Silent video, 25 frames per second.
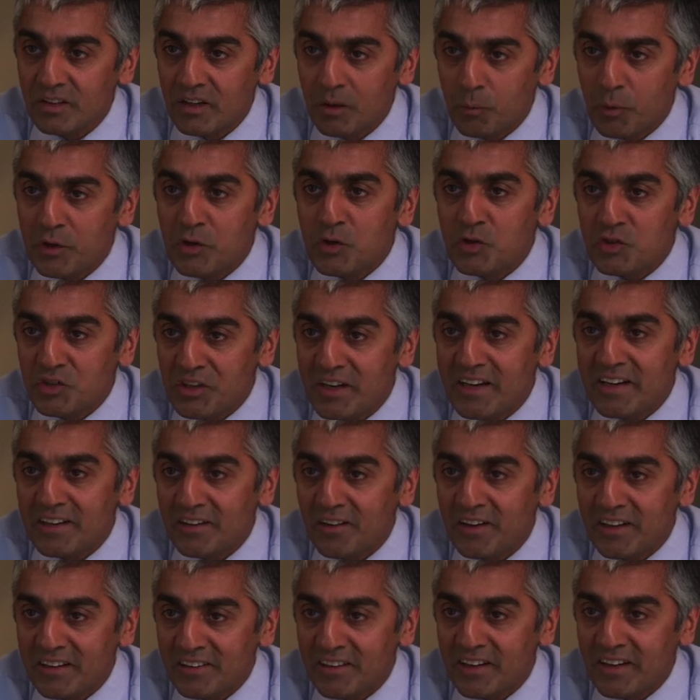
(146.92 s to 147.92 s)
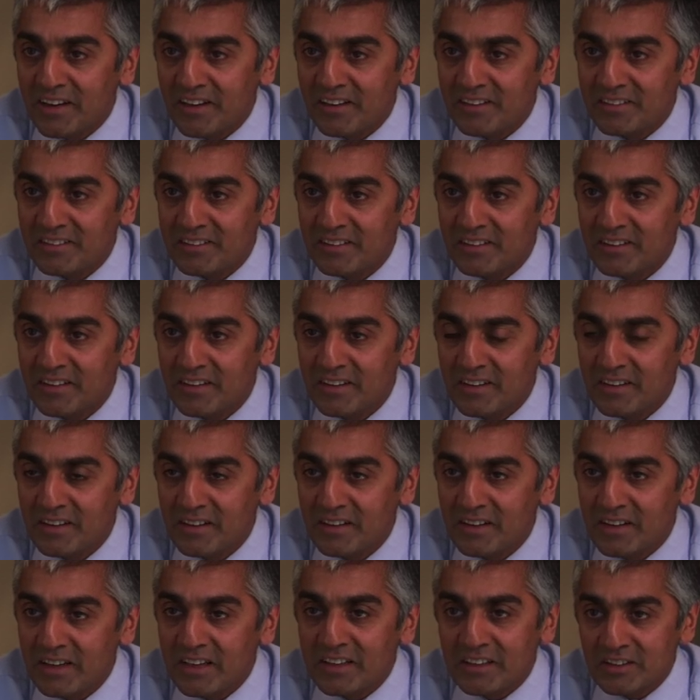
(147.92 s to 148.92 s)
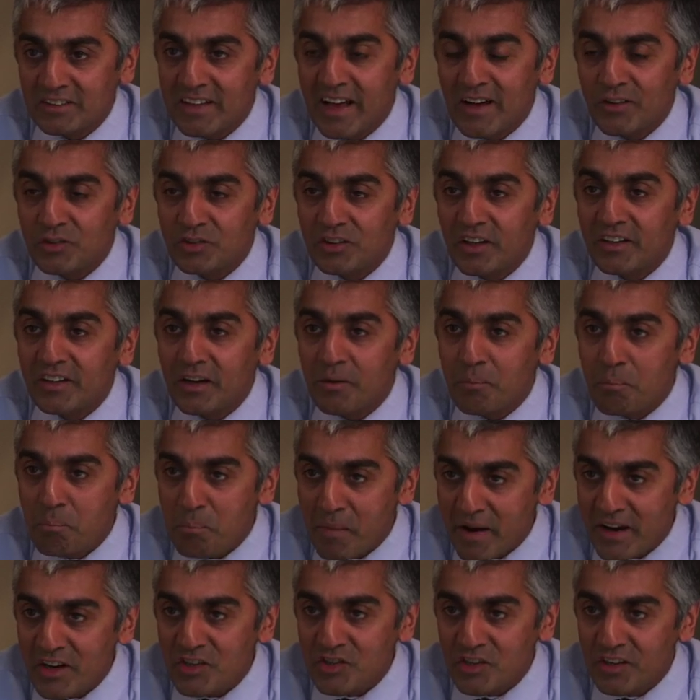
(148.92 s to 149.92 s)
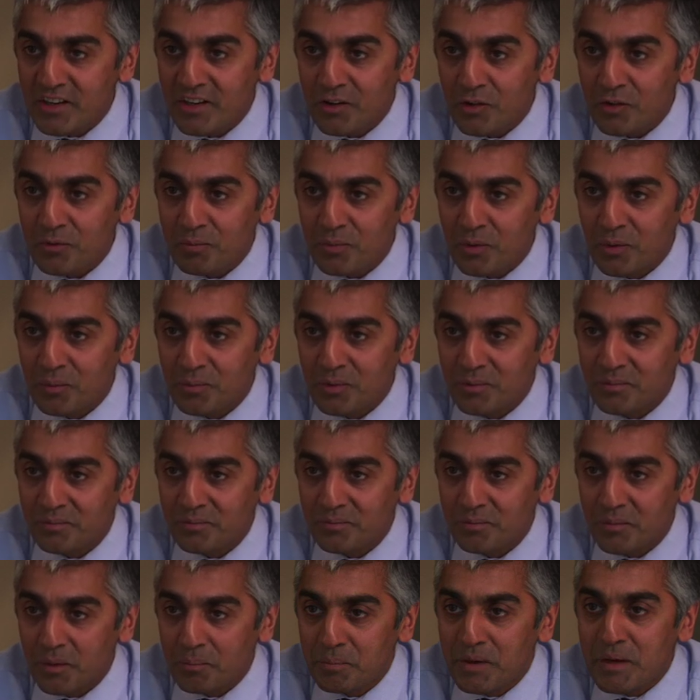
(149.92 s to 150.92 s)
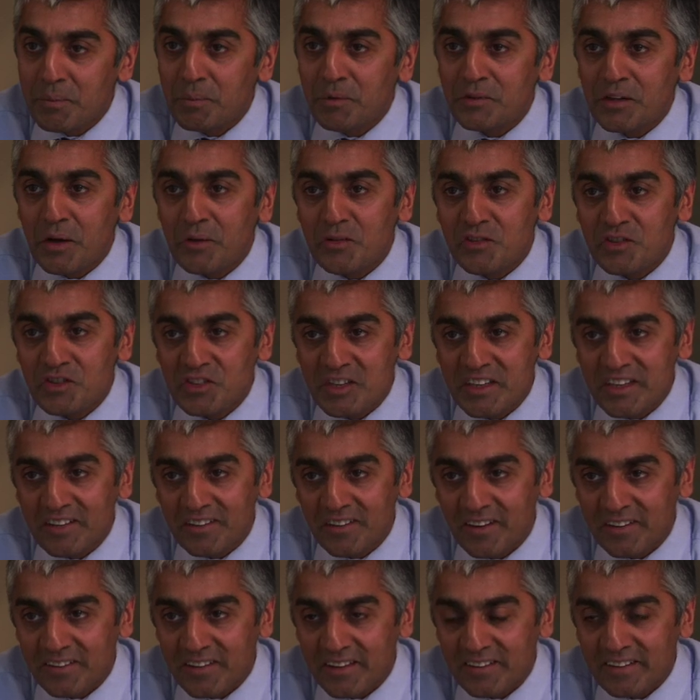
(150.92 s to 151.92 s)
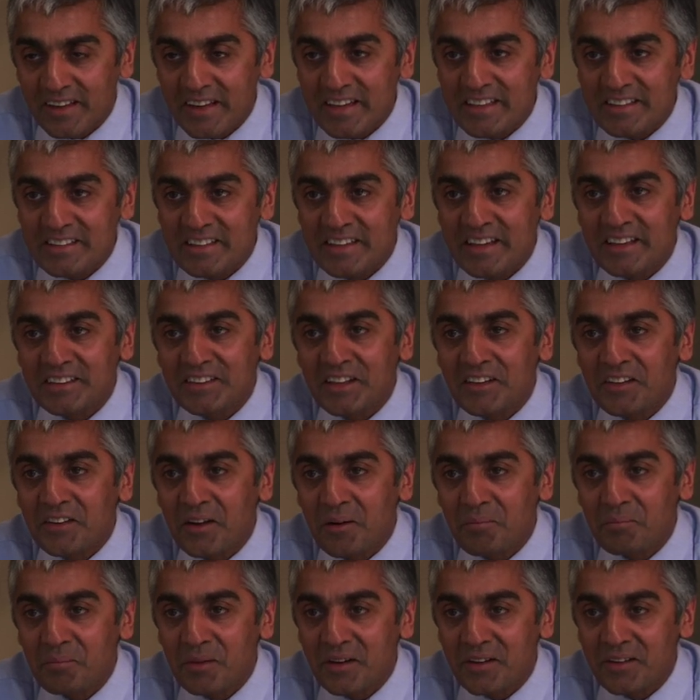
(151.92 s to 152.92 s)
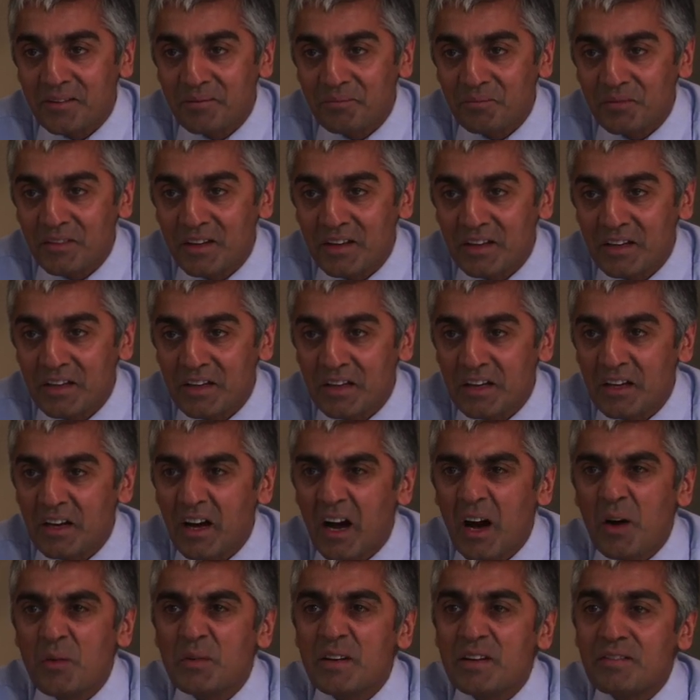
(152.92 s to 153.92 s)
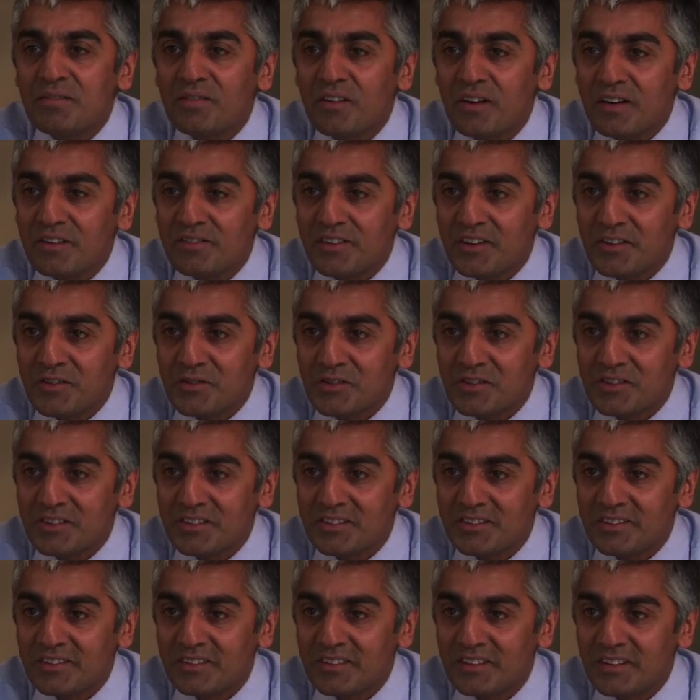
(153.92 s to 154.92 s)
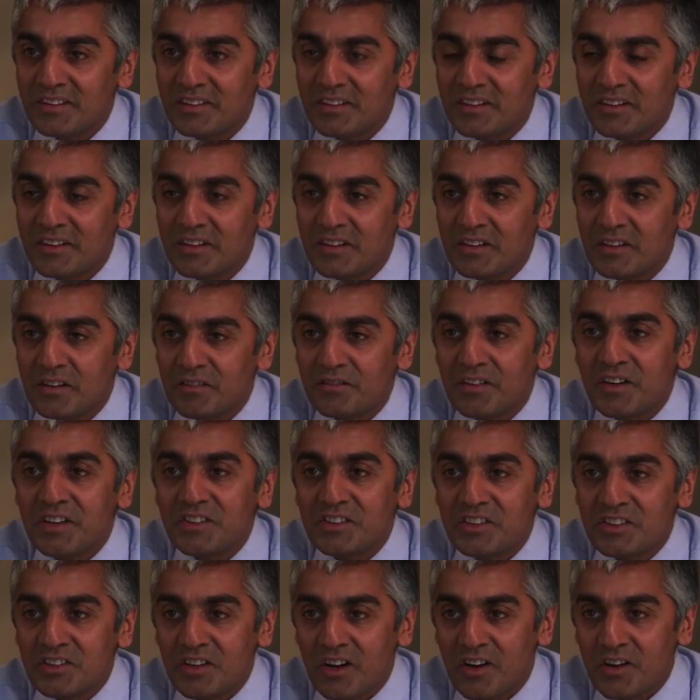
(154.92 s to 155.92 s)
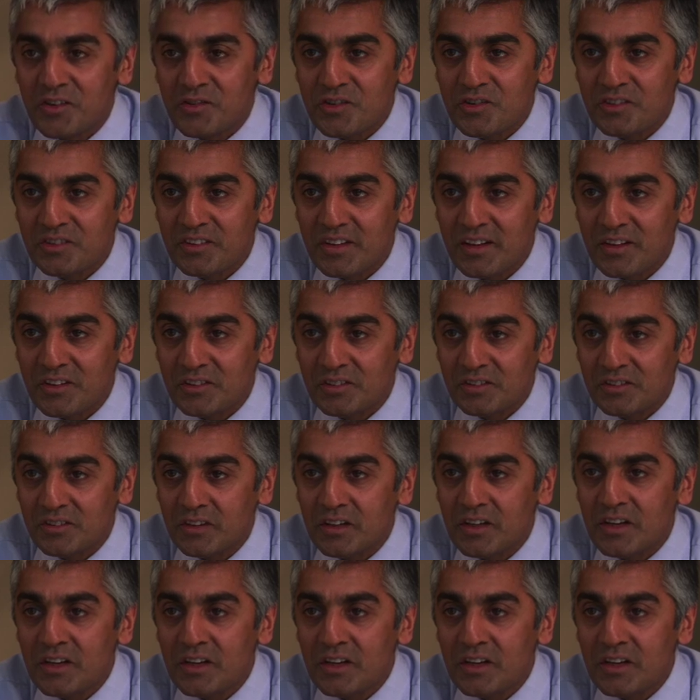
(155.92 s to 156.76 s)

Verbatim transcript: And when you say it like that, it sounds like a major health problem. But people don't see it like that. They see it as a number, only 500 versus 100,000.